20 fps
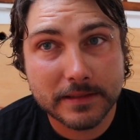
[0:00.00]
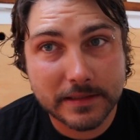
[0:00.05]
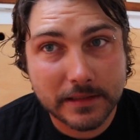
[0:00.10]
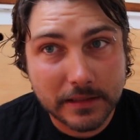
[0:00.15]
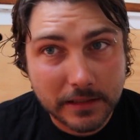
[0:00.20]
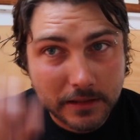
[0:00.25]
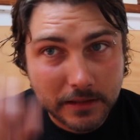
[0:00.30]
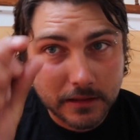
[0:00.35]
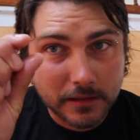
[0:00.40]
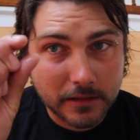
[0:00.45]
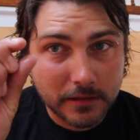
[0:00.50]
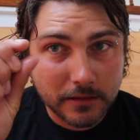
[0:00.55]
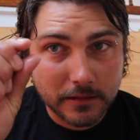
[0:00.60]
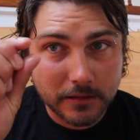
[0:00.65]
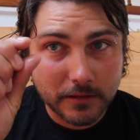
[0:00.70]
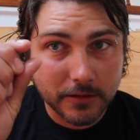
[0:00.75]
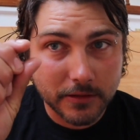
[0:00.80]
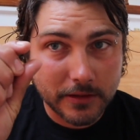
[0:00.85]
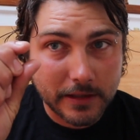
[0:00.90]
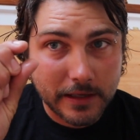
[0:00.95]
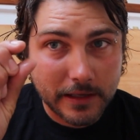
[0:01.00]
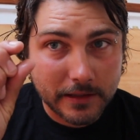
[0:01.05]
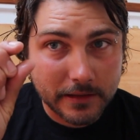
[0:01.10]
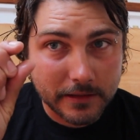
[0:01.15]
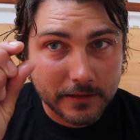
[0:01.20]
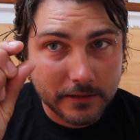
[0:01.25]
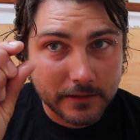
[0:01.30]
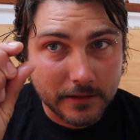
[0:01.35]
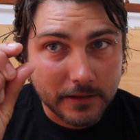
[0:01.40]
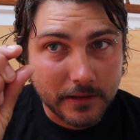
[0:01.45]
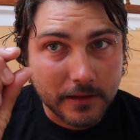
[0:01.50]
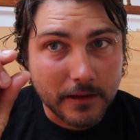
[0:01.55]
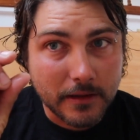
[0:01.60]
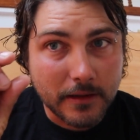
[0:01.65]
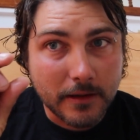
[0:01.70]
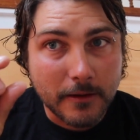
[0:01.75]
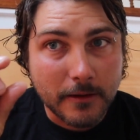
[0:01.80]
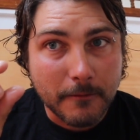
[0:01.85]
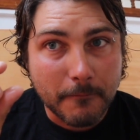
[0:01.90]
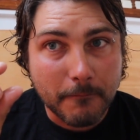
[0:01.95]
It's a little crack,
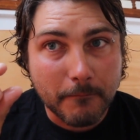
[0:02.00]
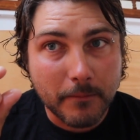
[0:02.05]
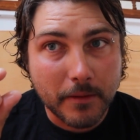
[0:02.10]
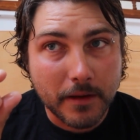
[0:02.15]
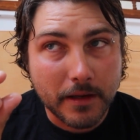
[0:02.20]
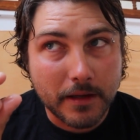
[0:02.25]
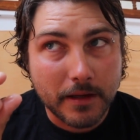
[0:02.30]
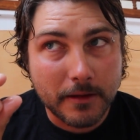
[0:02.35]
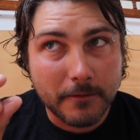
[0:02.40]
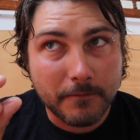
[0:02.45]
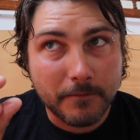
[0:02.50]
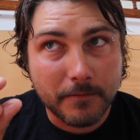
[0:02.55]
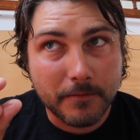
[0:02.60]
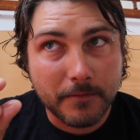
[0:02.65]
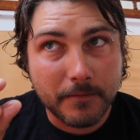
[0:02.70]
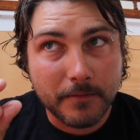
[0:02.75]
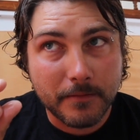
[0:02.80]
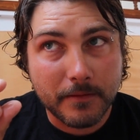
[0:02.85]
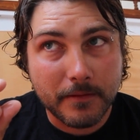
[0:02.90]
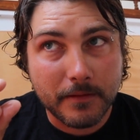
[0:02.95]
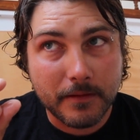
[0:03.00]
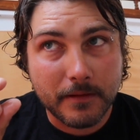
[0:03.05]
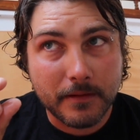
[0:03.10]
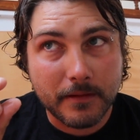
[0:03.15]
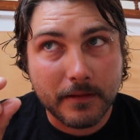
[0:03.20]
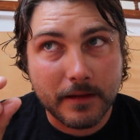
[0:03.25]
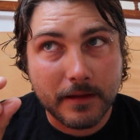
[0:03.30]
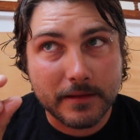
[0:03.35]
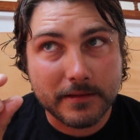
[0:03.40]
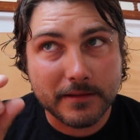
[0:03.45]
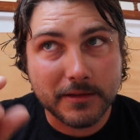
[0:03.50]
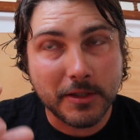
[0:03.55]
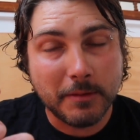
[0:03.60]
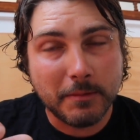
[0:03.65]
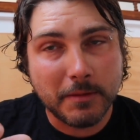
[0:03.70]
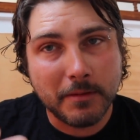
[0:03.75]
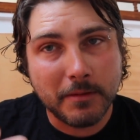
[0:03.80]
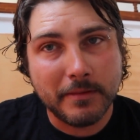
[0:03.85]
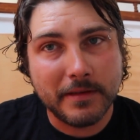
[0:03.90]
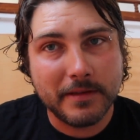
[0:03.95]
but it's
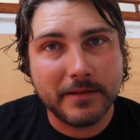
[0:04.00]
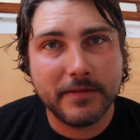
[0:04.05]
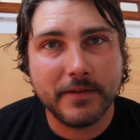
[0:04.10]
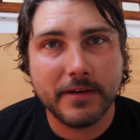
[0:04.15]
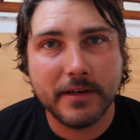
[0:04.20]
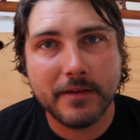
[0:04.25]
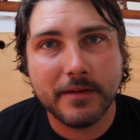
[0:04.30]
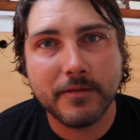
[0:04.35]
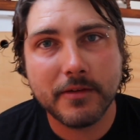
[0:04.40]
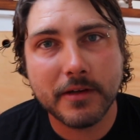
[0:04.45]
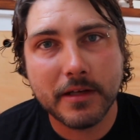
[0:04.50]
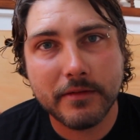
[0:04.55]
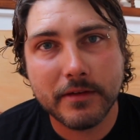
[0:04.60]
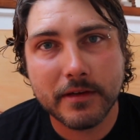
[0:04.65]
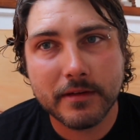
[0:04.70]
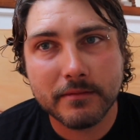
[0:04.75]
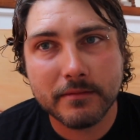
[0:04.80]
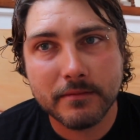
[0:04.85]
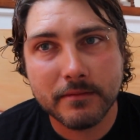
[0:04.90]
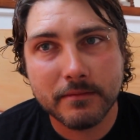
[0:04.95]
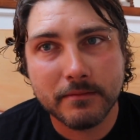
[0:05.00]
aluminum and it's very unforgiving.